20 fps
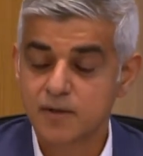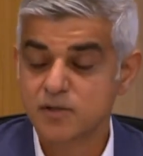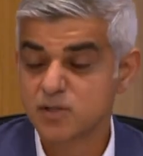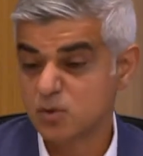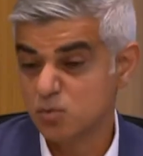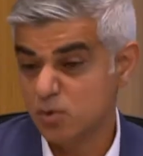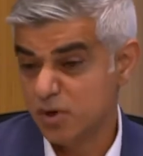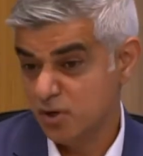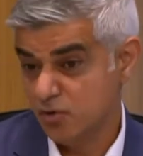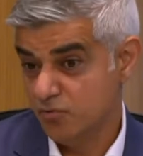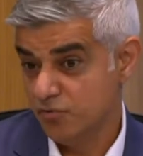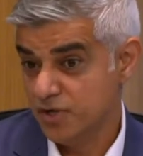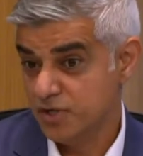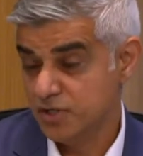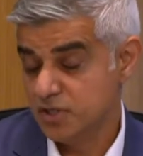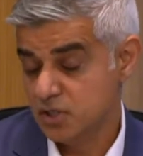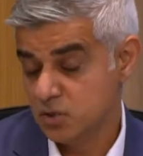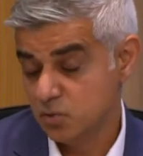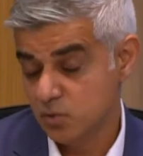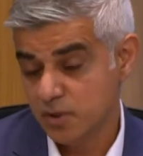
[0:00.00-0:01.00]
And so one of the
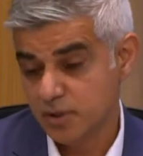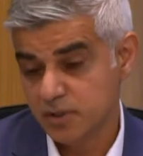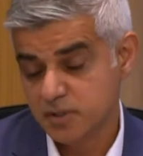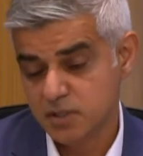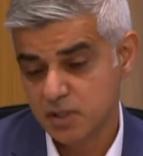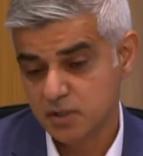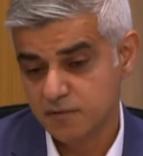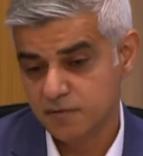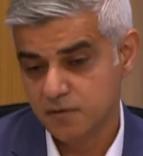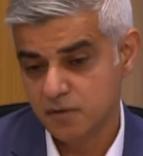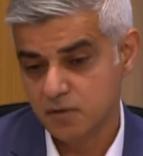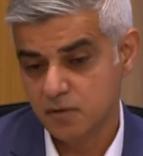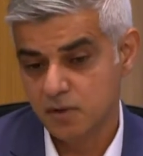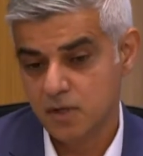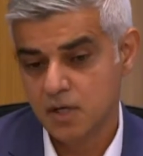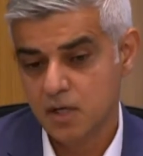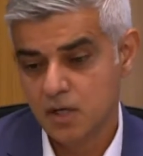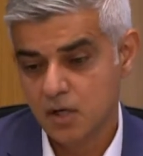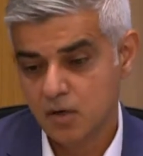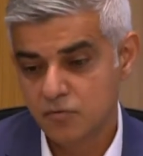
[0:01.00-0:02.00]
reasons why TFL
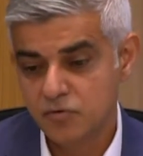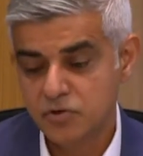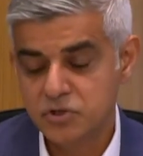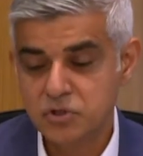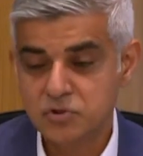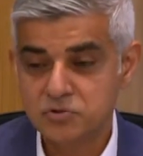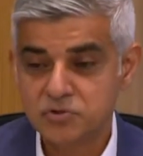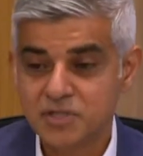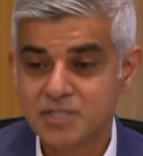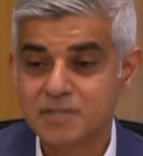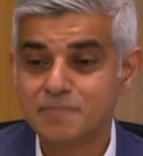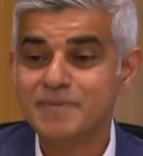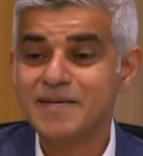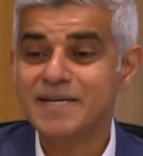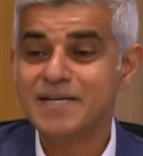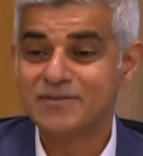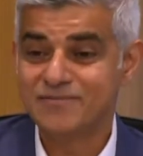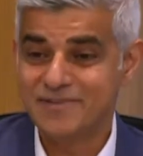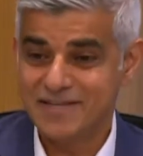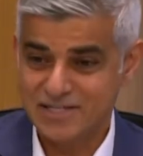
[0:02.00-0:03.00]
reduced the
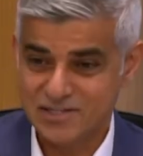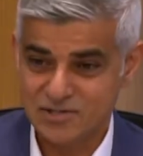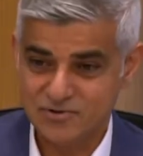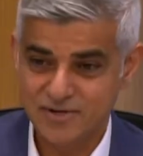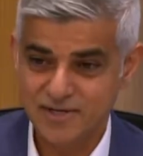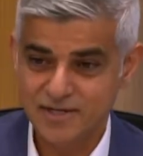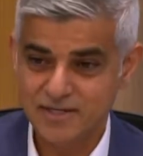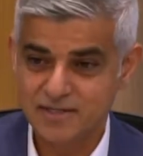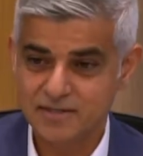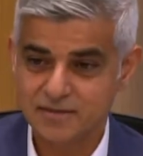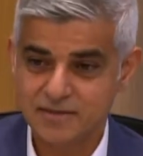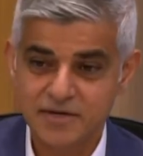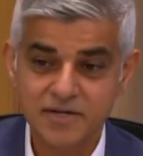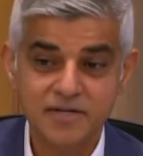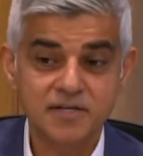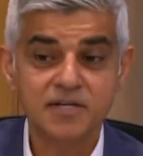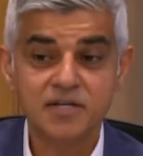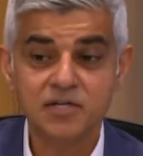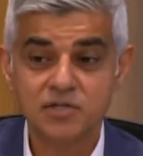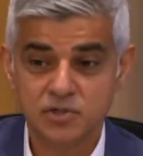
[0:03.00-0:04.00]
speed of their trains, they
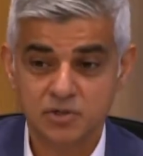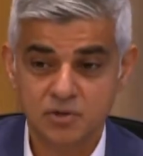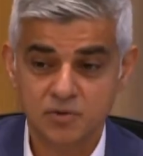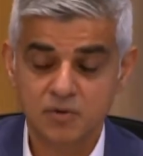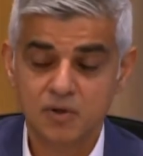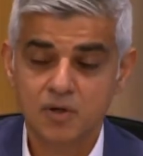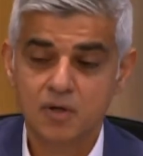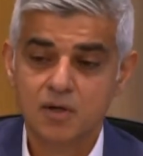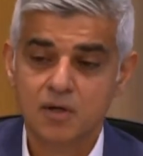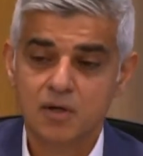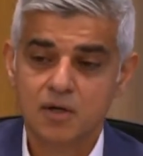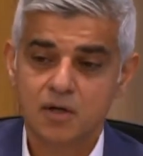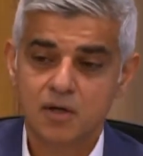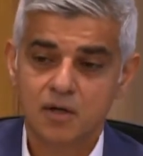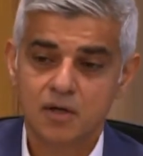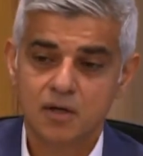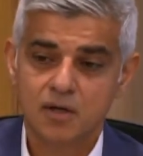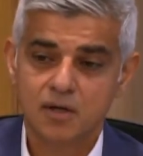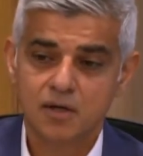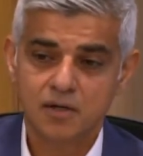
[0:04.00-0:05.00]
didn't need to,
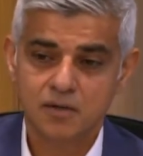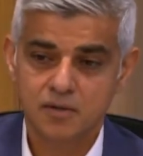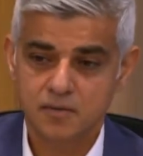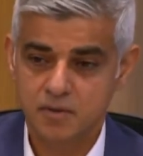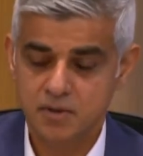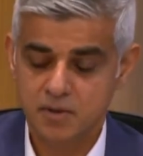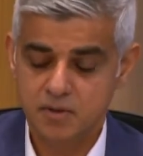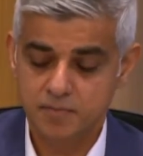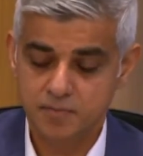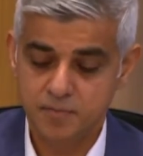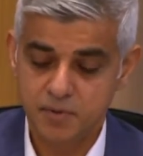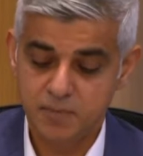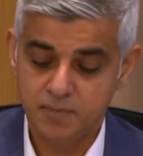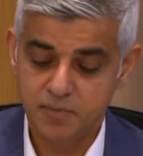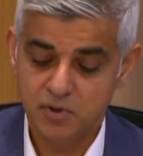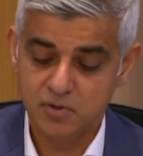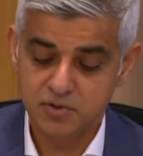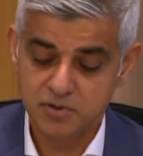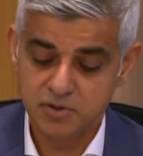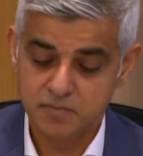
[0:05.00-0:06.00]
uh,
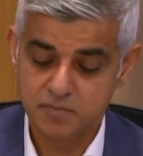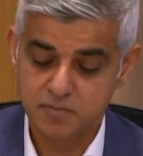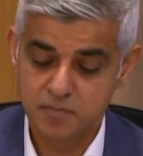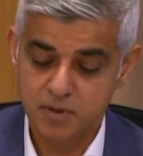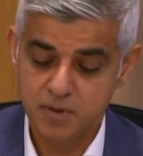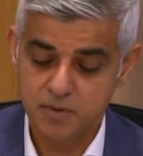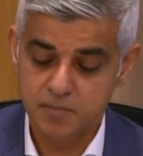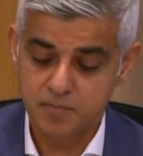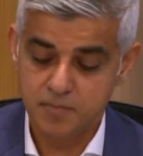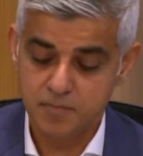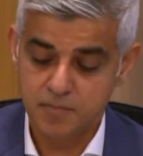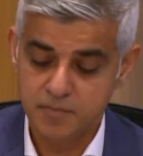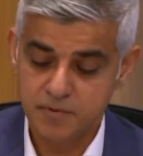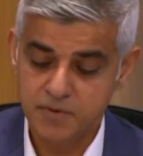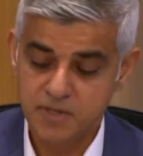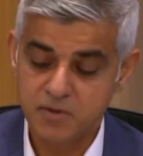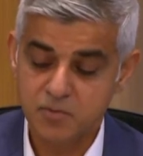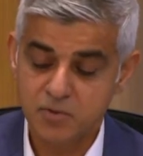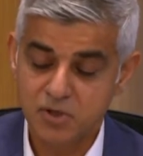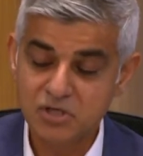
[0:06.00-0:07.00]
because uh,
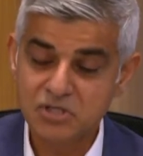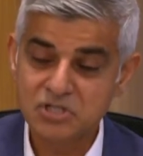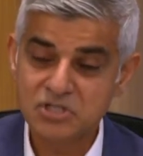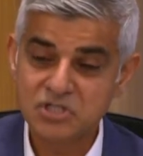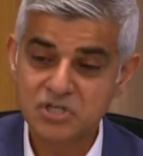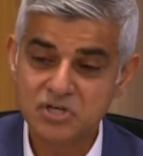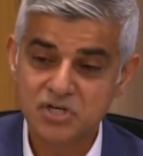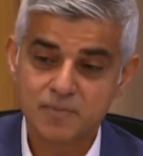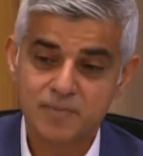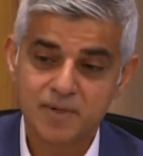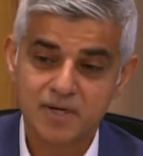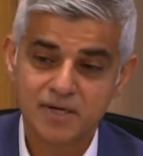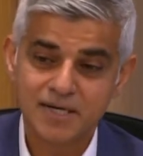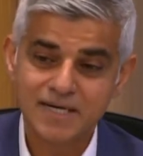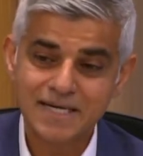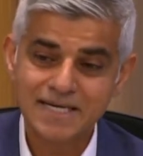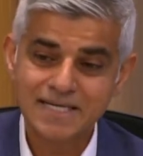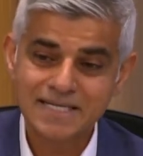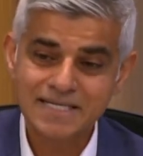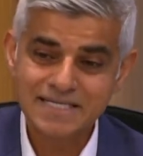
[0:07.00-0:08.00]
they were concerned about
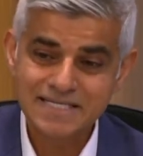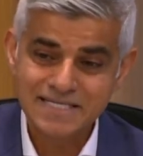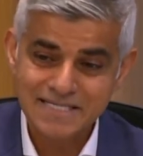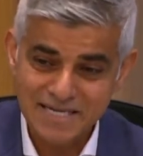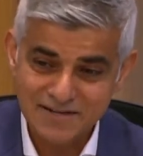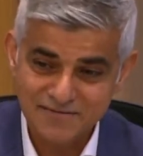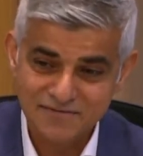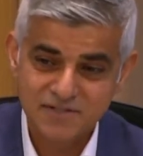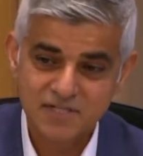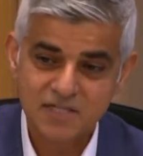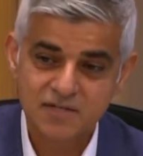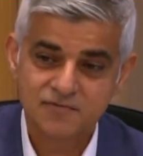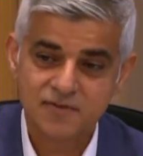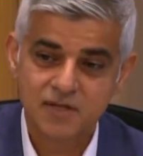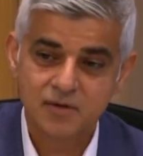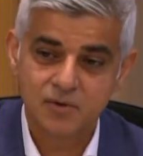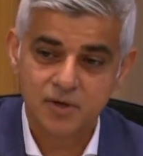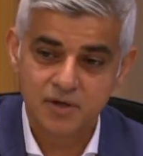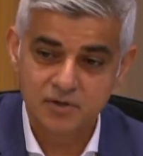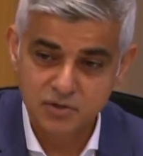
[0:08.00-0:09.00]
safety if
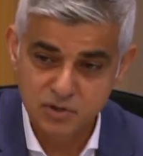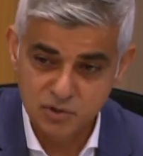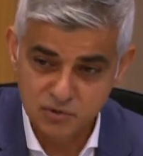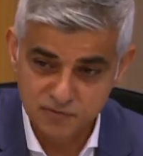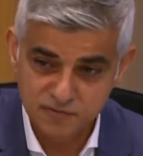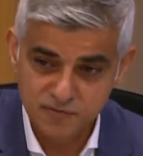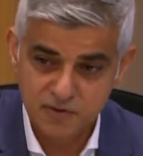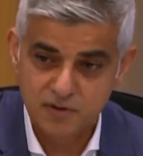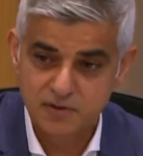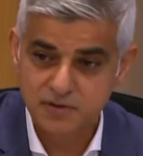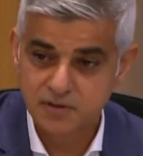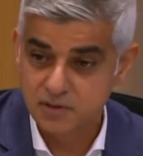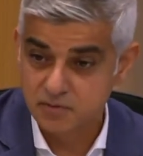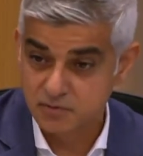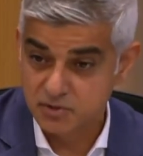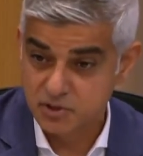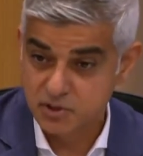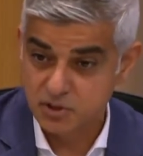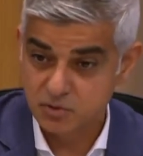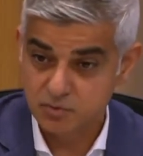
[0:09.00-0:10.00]
they were going too fast and there
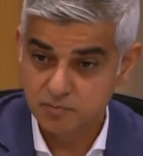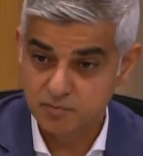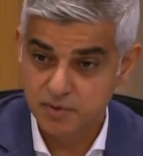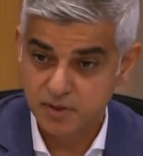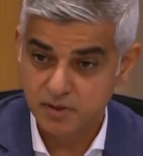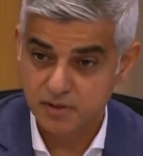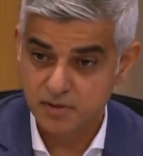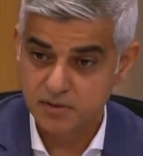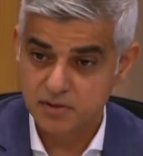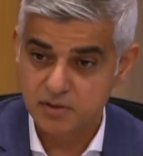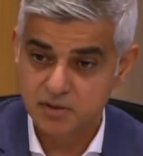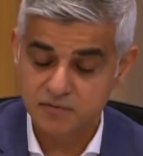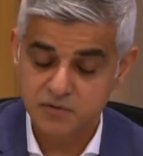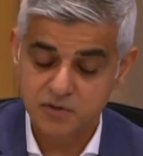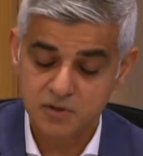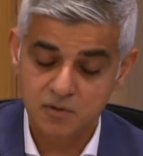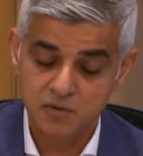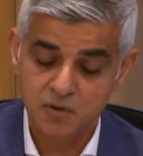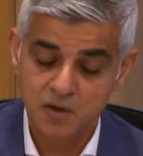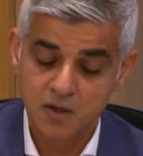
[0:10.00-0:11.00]
was issues with buckling and stuff.
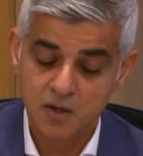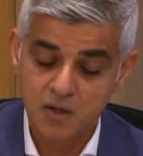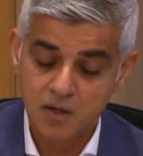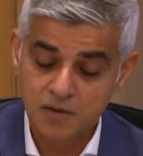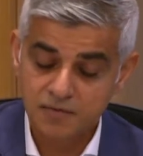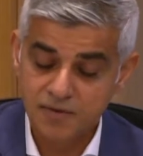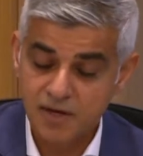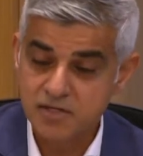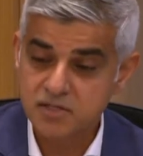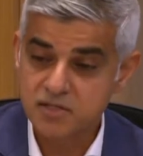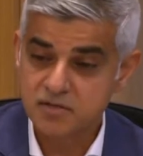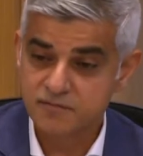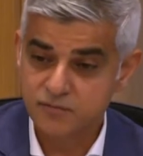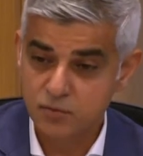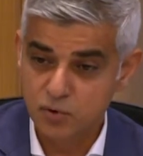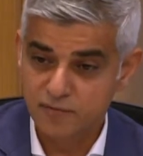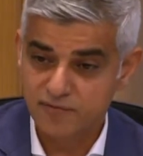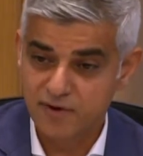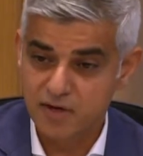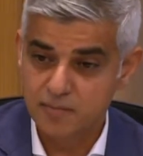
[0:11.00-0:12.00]
So that is at the
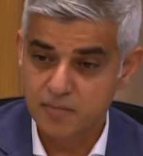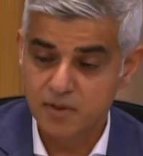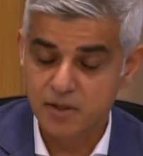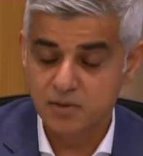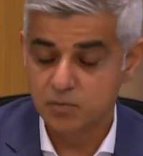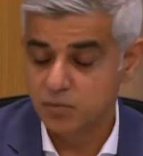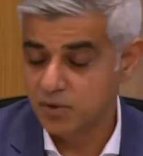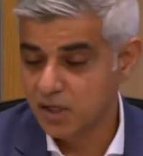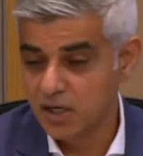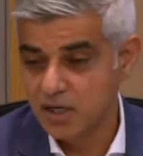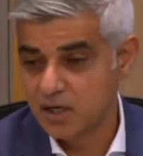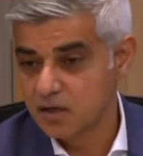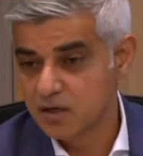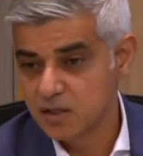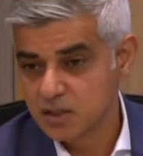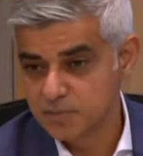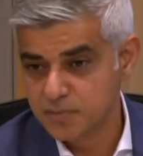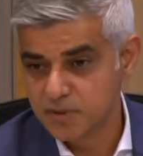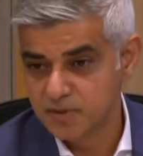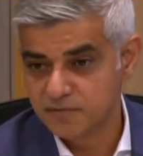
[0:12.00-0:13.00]
fore of our mind. Clearly, I
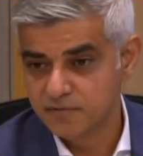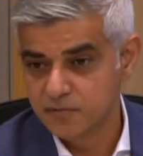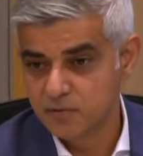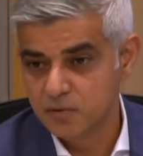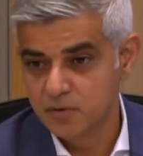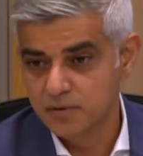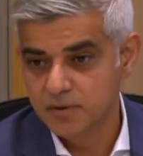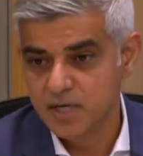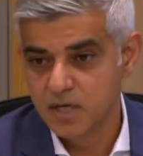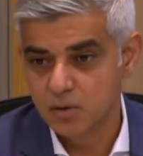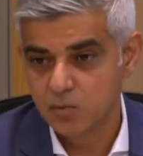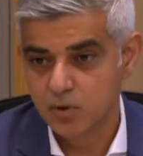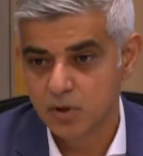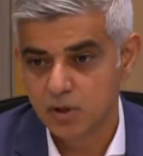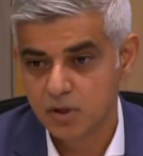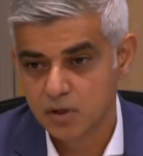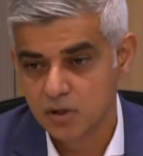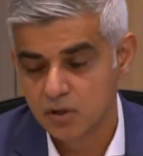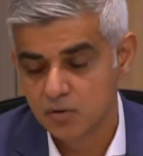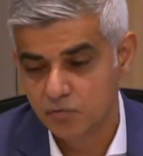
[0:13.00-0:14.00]
can't speak for
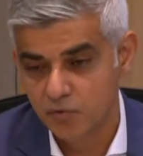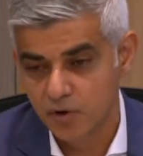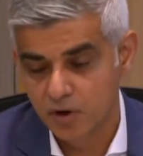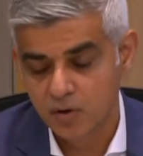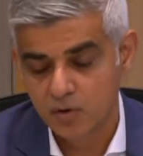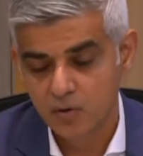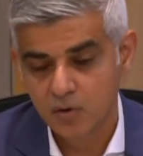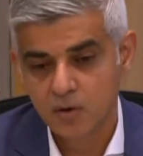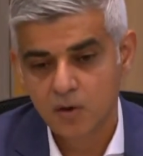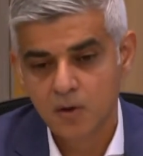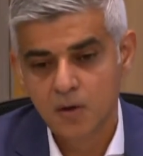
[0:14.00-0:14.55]
Network uh, Rail.